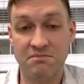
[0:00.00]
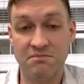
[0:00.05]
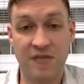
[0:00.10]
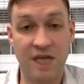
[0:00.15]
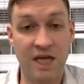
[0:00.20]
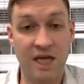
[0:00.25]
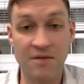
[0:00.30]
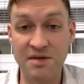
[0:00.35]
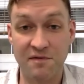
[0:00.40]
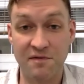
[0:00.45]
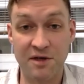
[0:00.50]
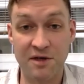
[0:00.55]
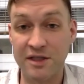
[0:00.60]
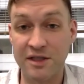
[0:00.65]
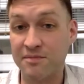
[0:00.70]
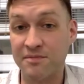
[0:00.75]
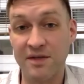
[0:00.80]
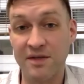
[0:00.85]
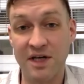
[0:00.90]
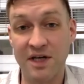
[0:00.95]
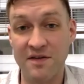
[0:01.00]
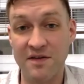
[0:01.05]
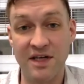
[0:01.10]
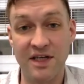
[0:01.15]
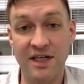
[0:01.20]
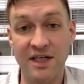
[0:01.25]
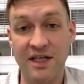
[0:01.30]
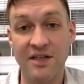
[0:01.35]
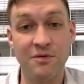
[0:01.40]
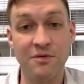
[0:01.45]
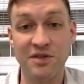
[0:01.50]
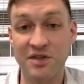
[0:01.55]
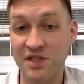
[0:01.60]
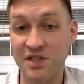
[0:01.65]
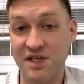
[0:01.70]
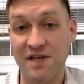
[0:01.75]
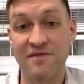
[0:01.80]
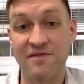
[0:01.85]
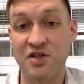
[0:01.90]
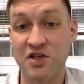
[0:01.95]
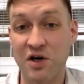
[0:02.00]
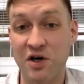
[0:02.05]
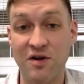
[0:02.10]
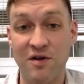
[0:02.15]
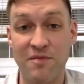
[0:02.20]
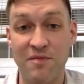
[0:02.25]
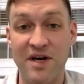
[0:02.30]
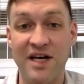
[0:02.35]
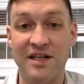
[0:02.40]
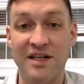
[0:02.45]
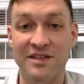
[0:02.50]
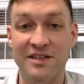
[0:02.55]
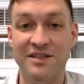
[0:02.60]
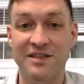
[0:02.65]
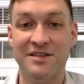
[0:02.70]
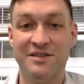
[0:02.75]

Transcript: cannabis freedom, I think, and we just have to show them that.